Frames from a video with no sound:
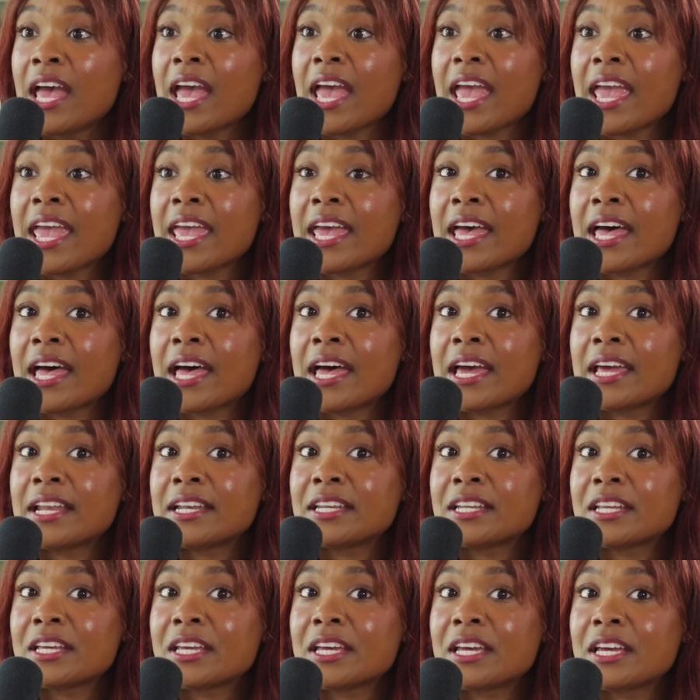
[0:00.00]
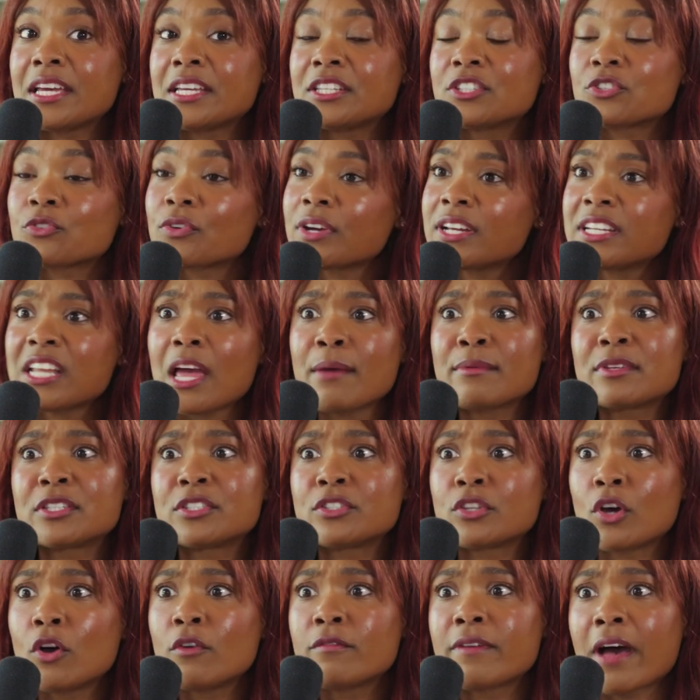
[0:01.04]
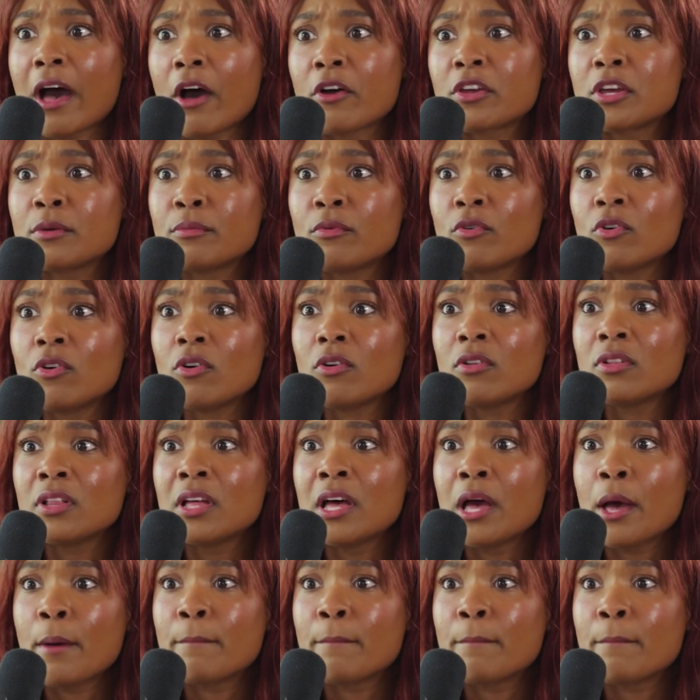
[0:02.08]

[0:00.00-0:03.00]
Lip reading: And screen time is so valuable,